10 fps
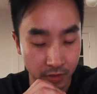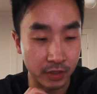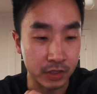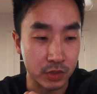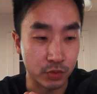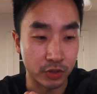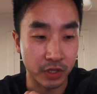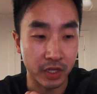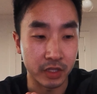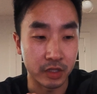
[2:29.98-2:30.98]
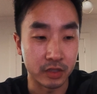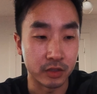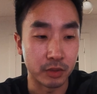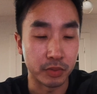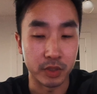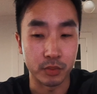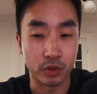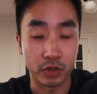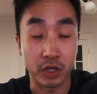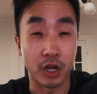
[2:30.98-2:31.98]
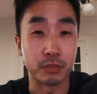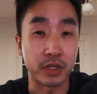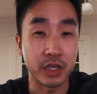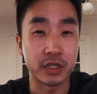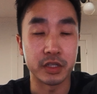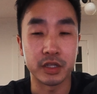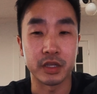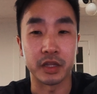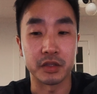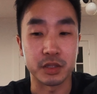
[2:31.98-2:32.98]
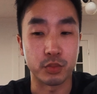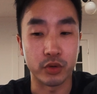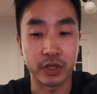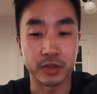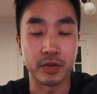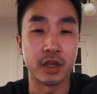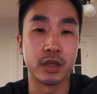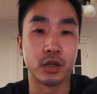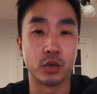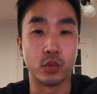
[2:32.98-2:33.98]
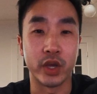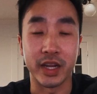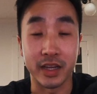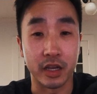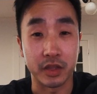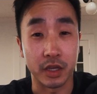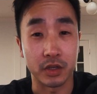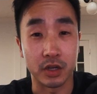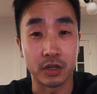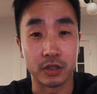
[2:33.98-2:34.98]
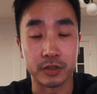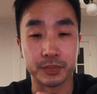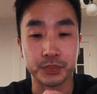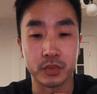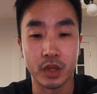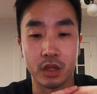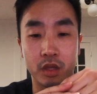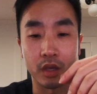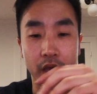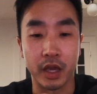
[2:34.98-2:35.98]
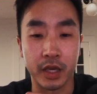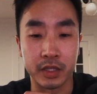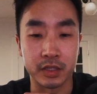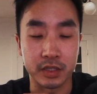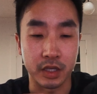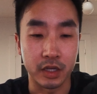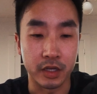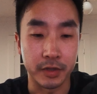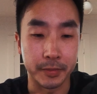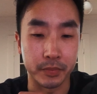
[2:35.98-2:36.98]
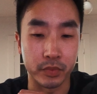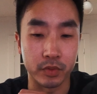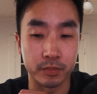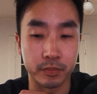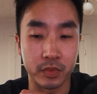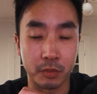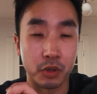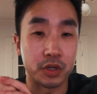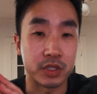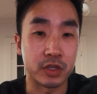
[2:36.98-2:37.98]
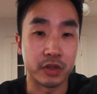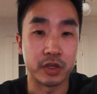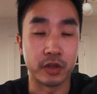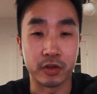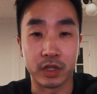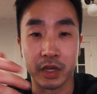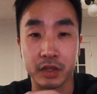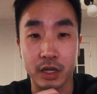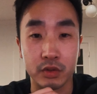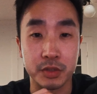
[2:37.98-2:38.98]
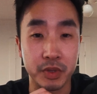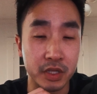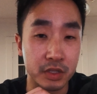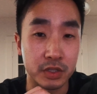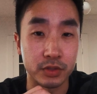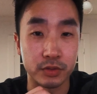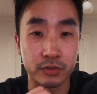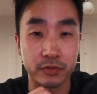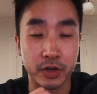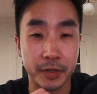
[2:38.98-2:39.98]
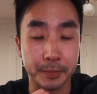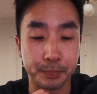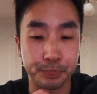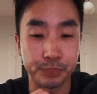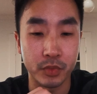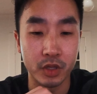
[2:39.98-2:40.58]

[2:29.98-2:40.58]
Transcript: things were getting a little bit more complicated at this point when I got that call. And um, the person on the other line that I was speaking to from